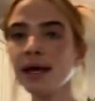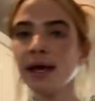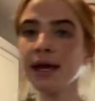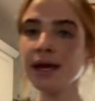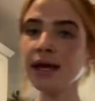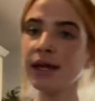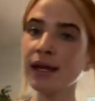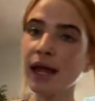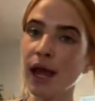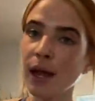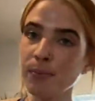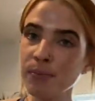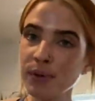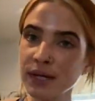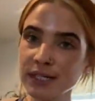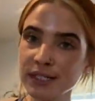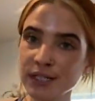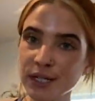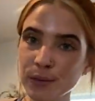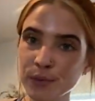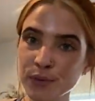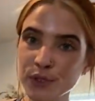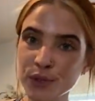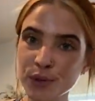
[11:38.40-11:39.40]
And I picked
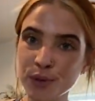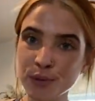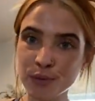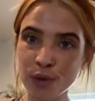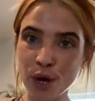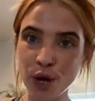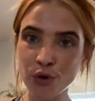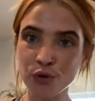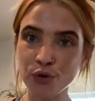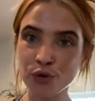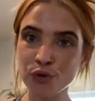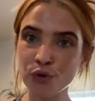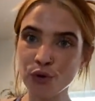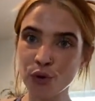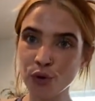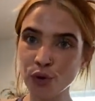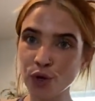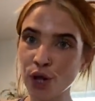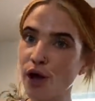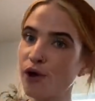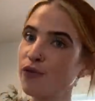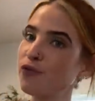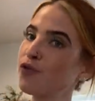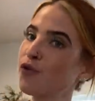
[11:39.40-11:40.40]
up some
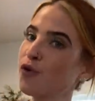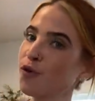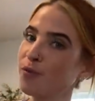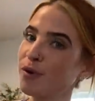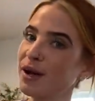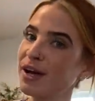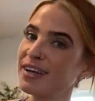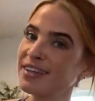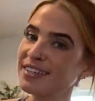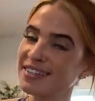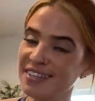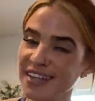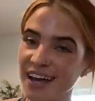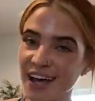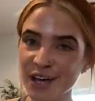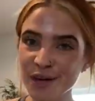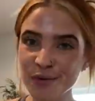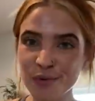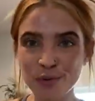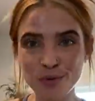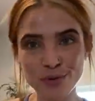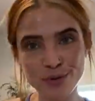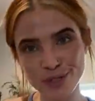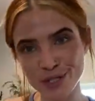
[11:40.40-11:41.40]
granola for my
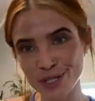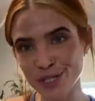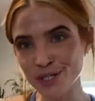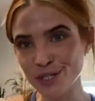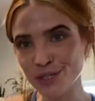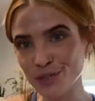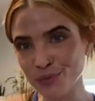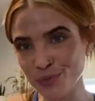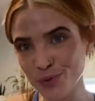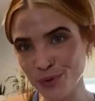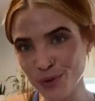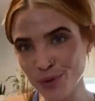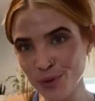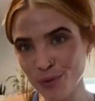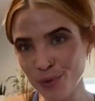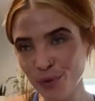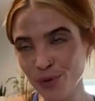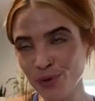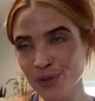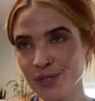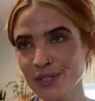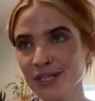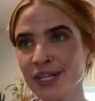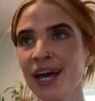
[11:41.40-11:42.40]
acai bowls, like smoothie
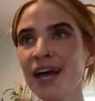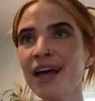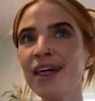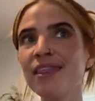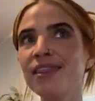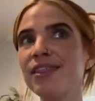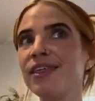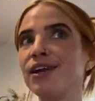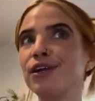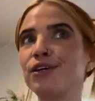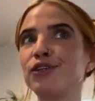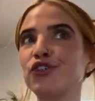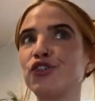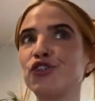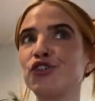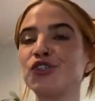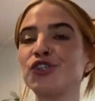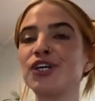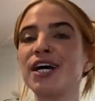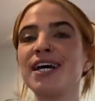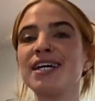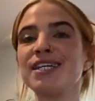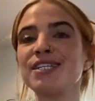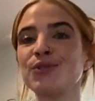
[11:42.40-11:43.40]
bowls, that I'll show you
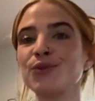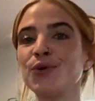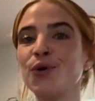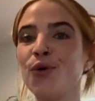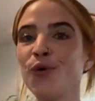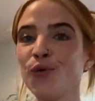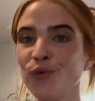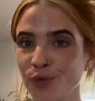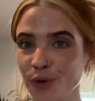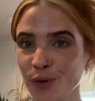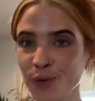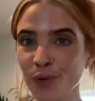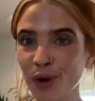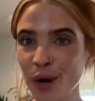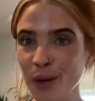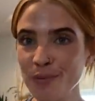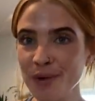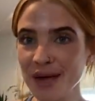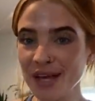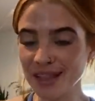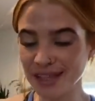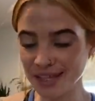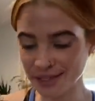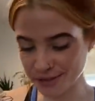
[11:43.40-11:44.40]
guys hopefully when I
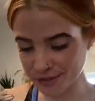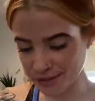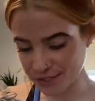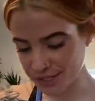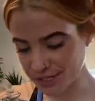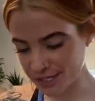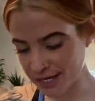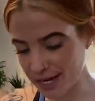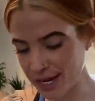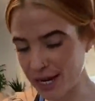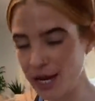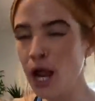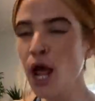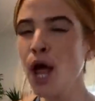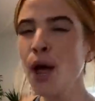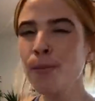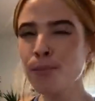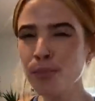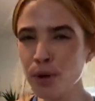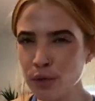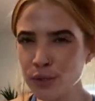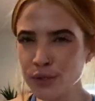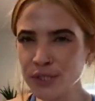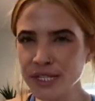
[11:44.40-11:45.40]
make later tonight,
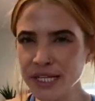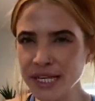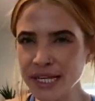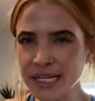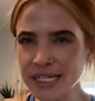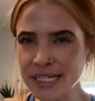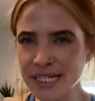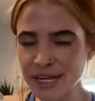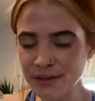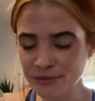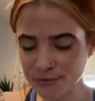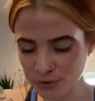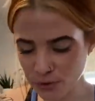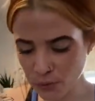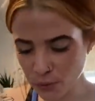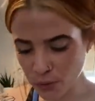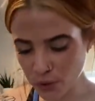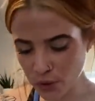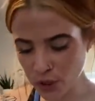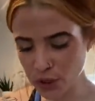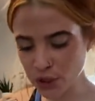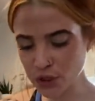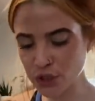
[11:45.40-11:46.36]
post leg day fuel.